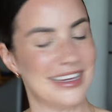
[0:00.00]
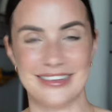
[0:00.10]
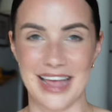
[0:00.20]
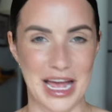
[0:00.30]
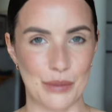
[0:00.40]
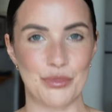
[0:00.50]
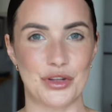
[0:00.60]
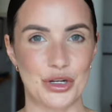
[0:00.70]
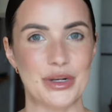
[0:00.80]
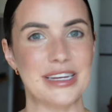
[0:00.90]
is
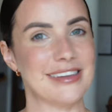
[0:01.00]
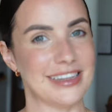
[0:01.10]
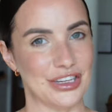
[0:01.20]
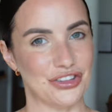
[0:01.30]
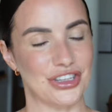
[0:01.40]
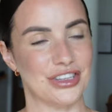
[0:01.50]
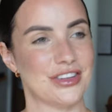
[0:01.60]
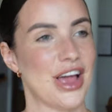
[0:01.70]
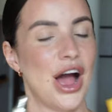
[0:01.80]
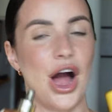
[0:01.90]
absolutely delicious.